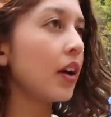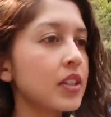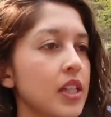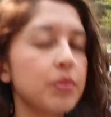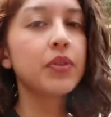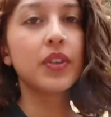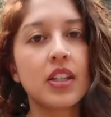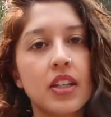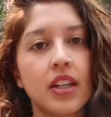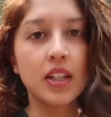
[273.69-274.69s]
every time we
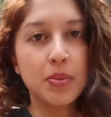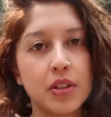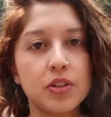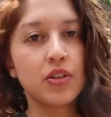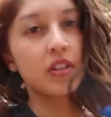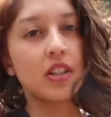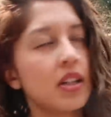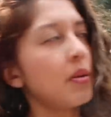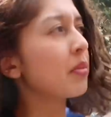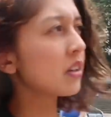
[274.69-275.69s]
visited, it's been during the
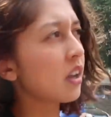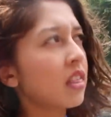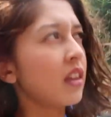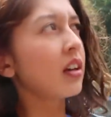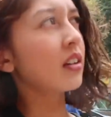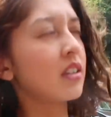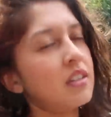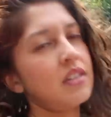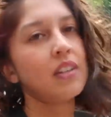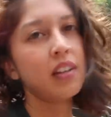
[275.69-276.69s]
summer, I think.
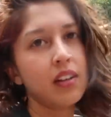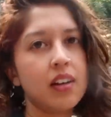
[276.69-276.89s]
Yep.